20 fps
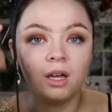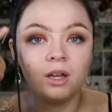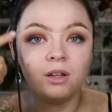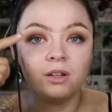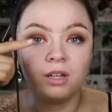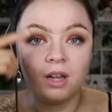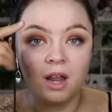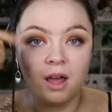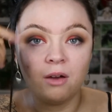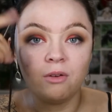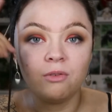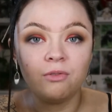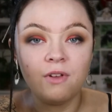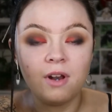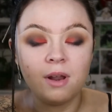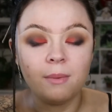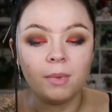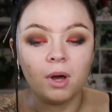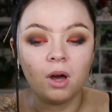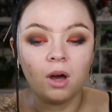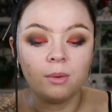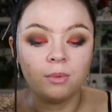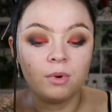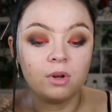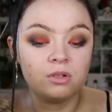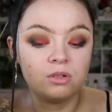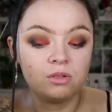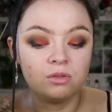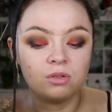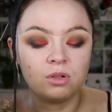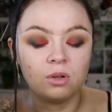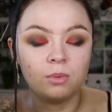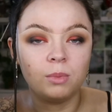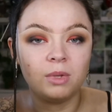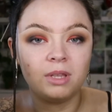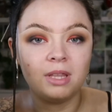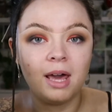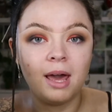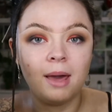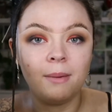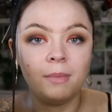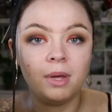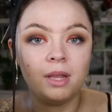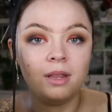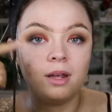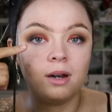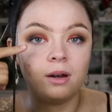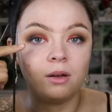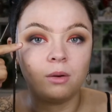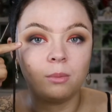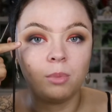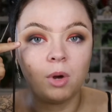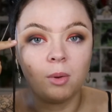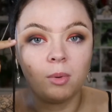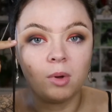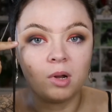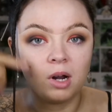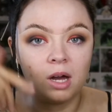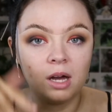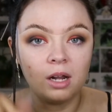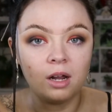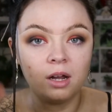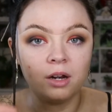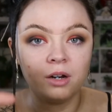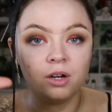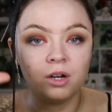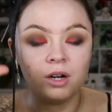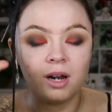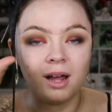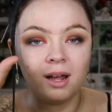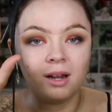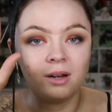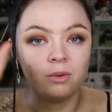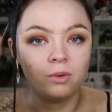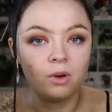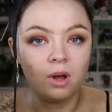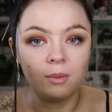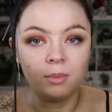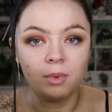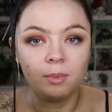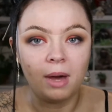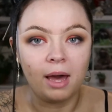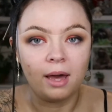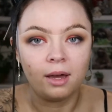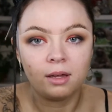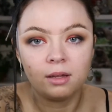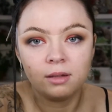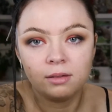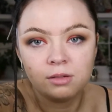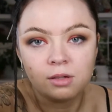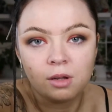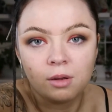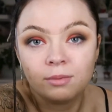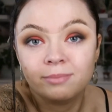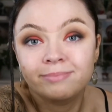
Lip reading: now fill in my eyebrows, do something with them, and then I'm gonna pop on eyeliner and I'll be back. So